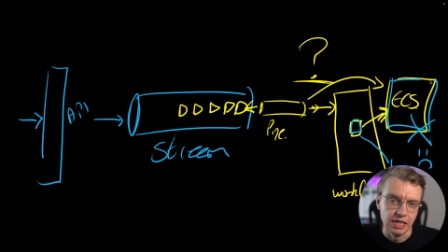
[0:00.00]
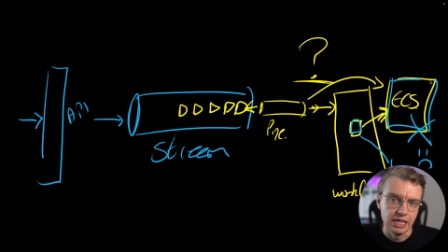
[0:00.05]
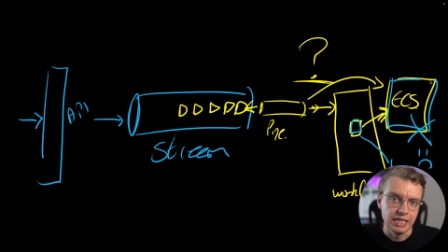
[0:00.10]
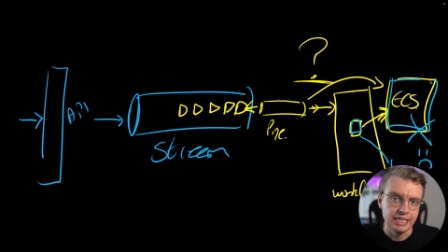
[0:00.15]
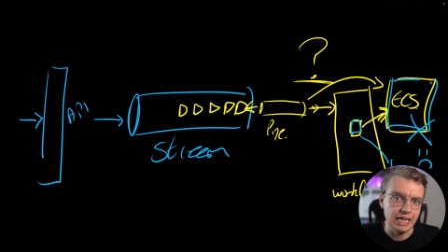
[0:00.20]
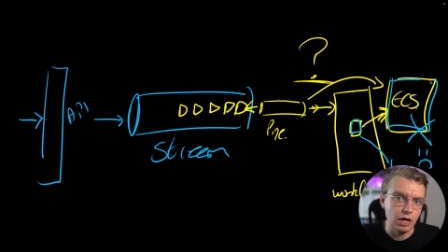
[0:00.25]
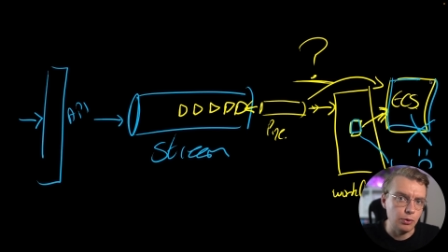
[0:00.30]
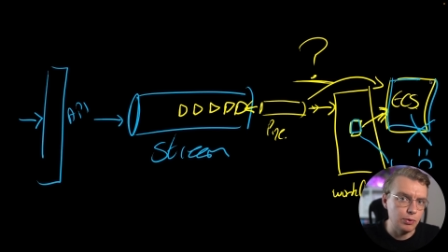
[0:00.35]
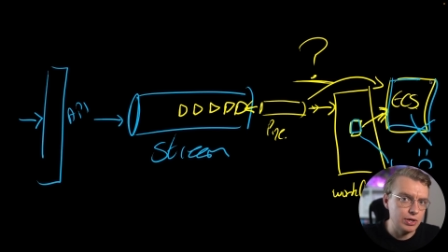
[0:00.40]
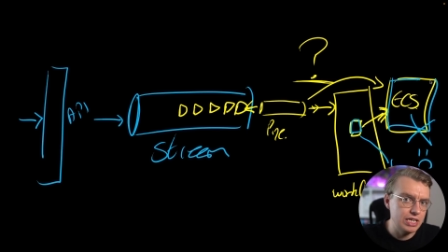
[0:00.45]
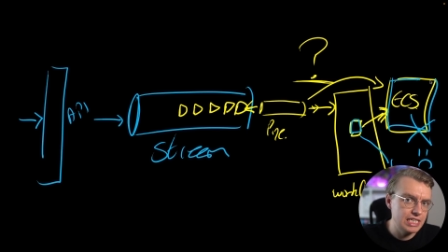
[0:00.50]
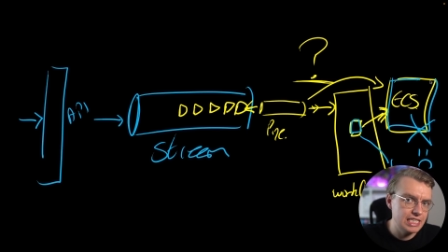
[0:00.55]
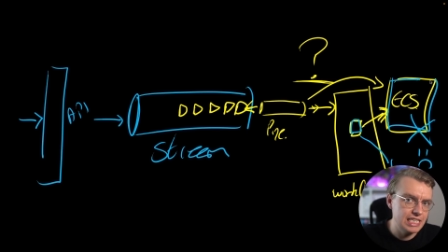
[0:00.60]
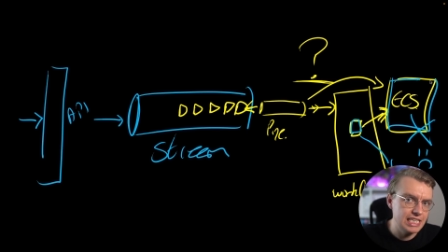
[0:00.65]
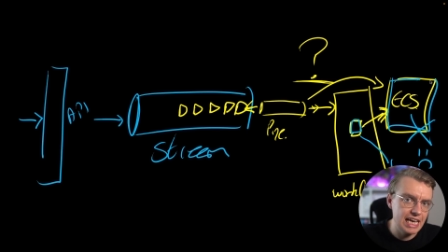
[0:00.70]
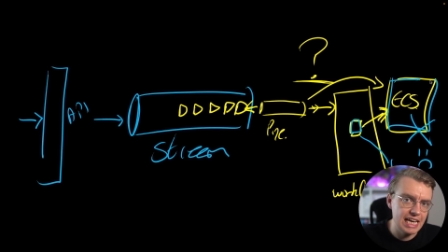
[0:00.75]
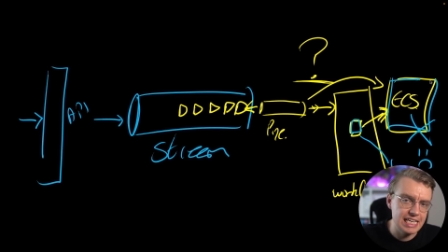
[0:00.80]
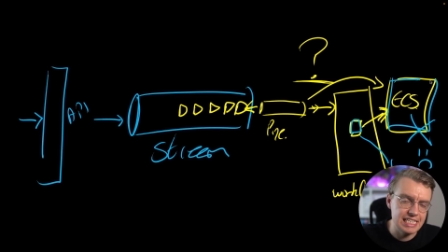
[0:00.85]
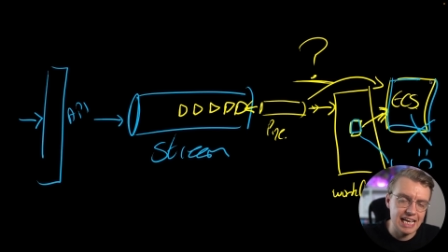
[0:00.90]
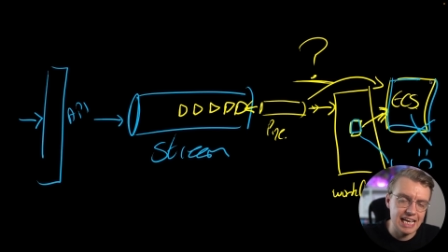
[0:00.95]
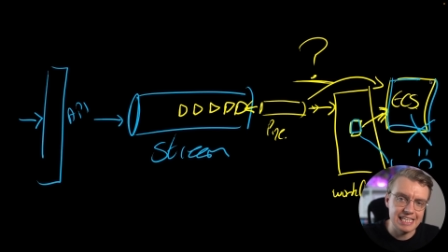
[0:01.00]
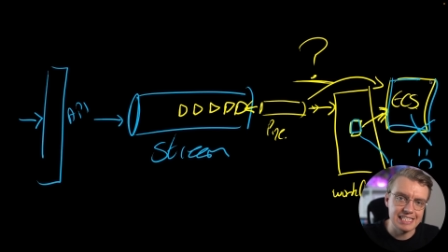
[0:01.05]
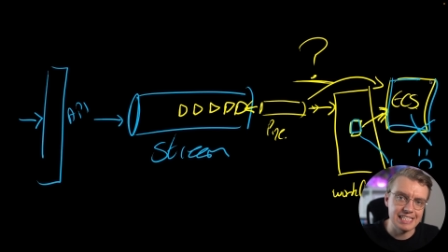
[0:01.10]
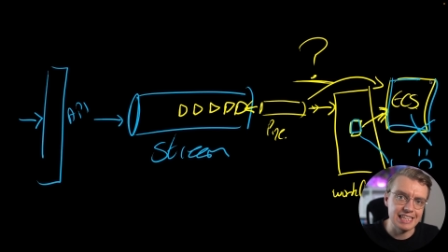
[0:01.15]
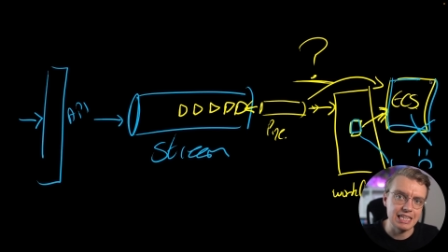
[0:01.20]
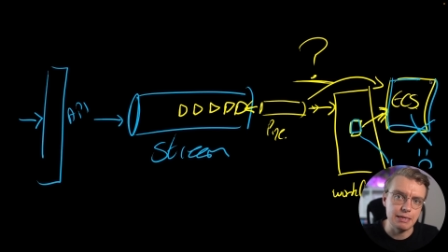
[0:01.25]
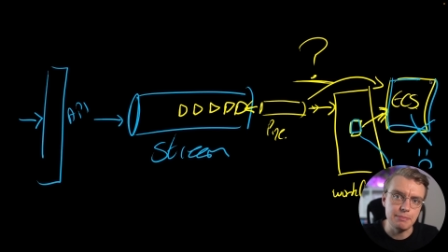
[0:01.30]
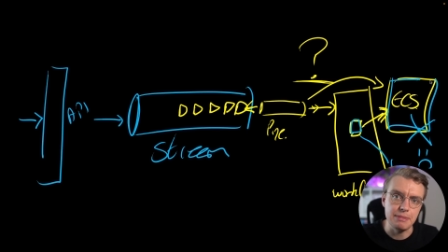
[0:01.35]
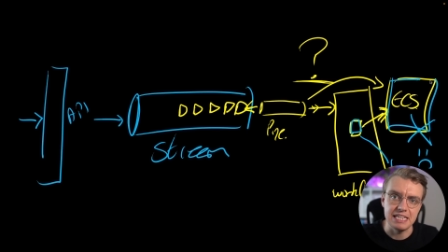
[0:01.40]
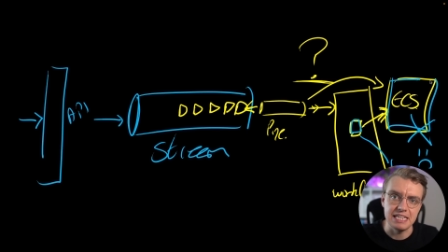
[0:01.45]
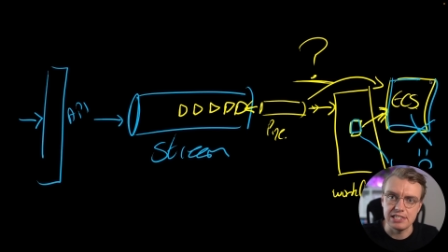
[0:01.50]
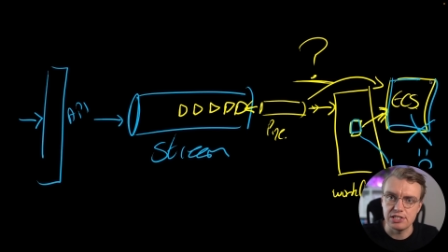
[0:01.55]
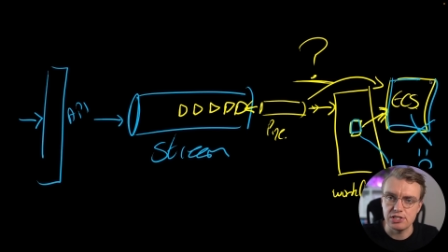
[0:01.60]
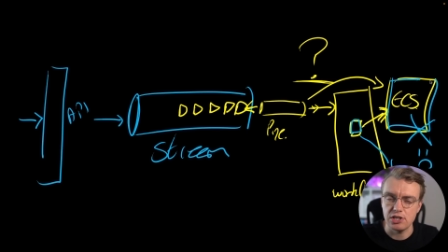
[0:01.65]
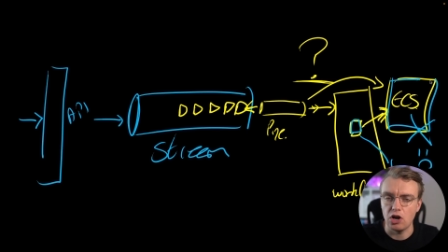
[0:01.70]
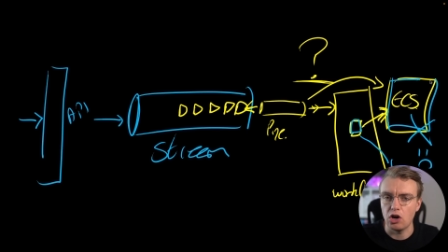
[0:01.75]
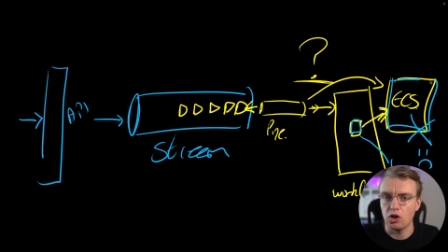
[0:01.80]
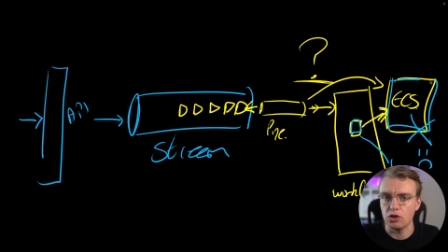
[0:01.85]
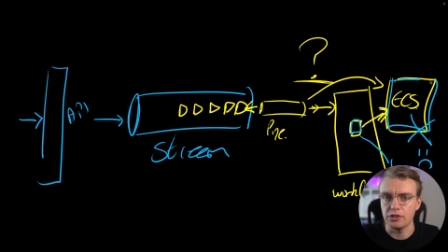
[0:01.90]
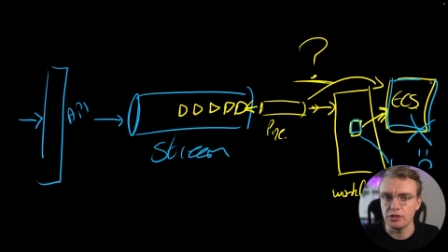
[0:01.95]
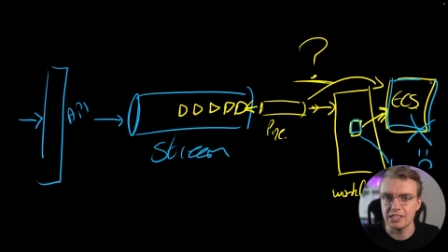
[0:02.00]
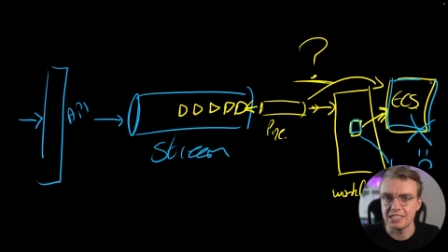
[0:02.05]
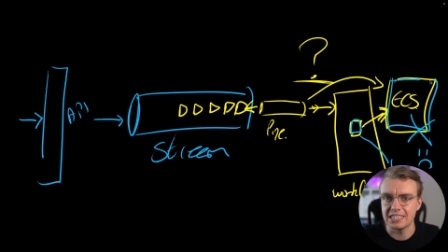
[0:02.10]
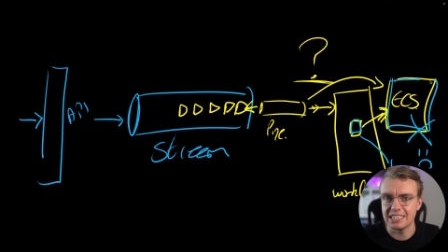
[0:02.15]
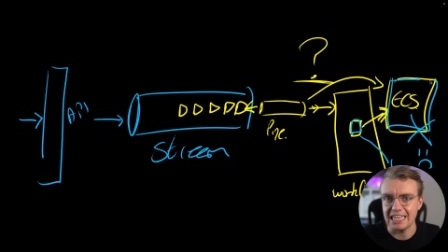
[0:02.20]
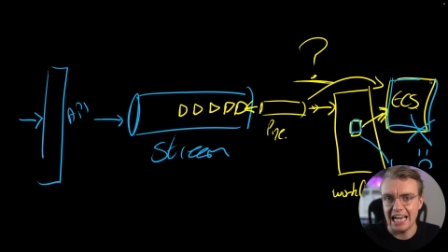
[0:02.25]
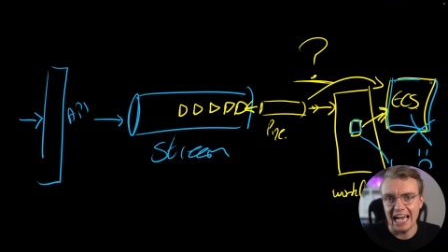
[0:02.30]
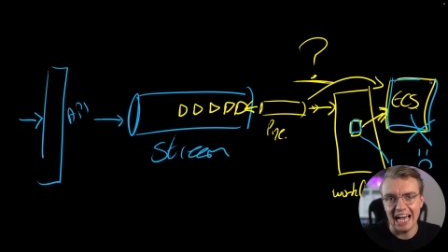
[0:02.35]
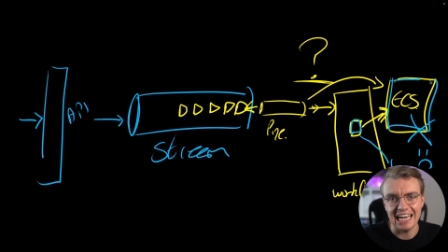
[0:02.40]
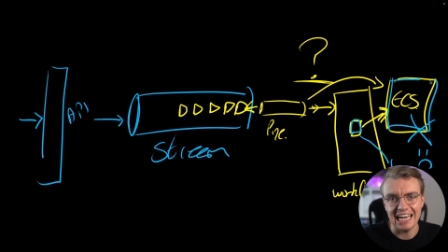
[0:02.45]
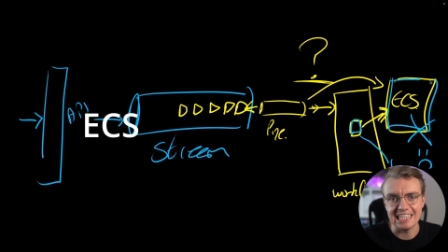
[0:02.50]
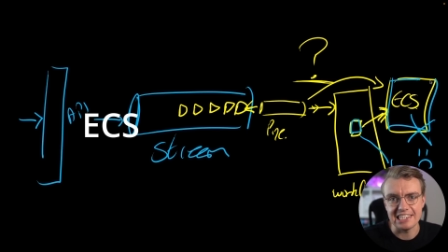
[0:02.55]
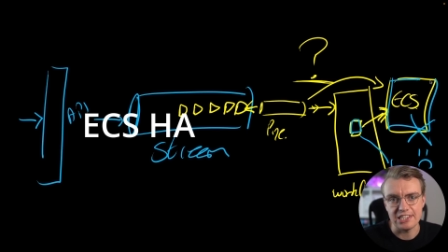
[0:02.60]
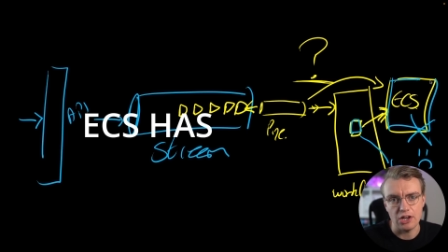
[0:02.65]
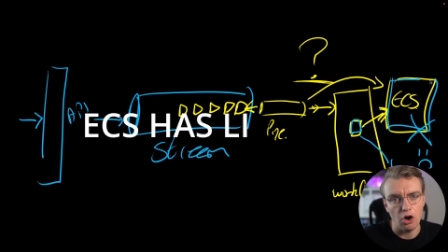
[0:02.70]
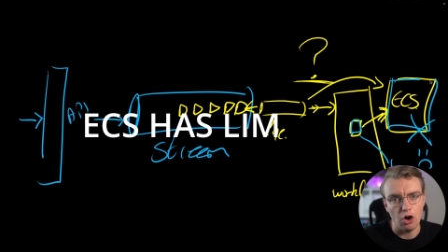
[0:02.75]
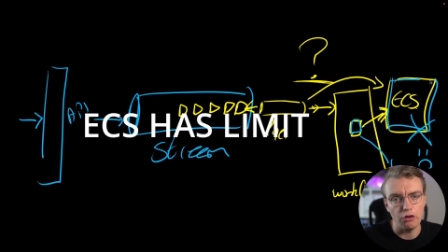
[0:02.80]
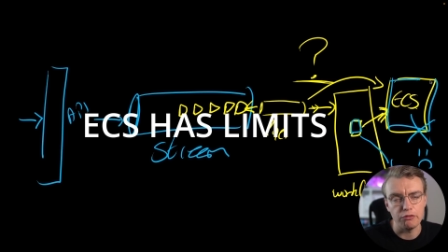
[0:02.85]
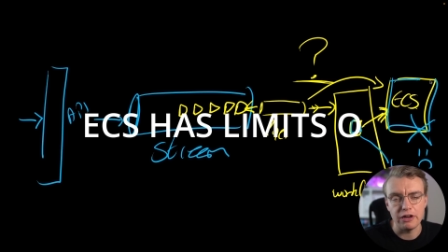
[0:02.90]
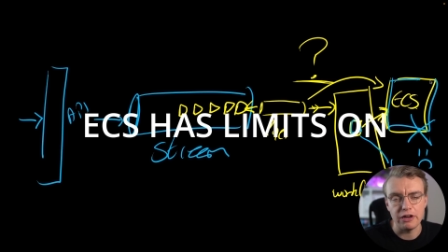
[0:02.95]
Now, ECS has limits on the size of